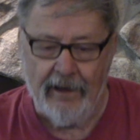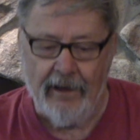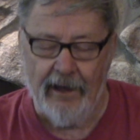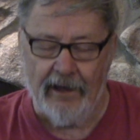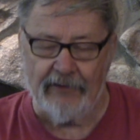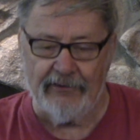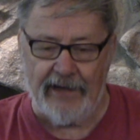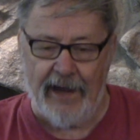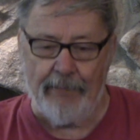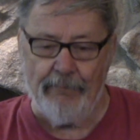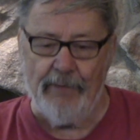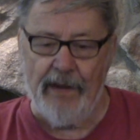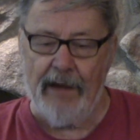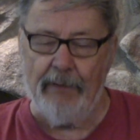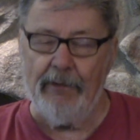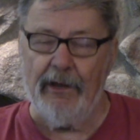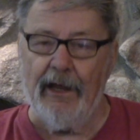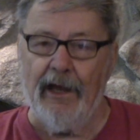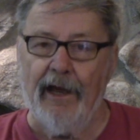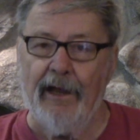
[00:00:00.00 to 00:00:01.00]
except
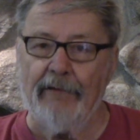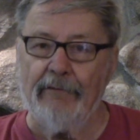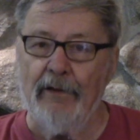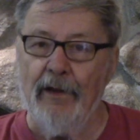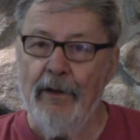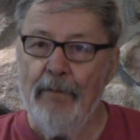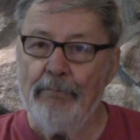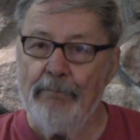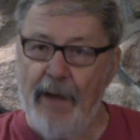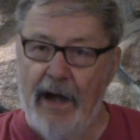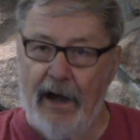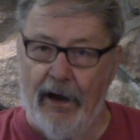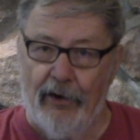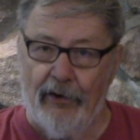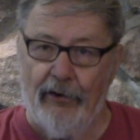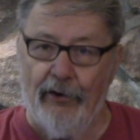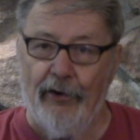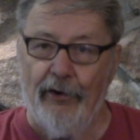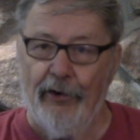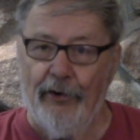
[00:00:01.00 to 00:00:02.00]
maybe on bare
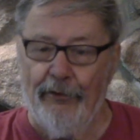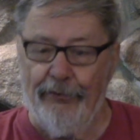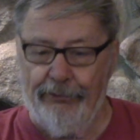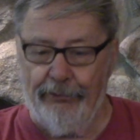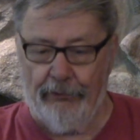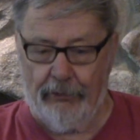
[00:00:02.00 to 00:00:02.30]
earth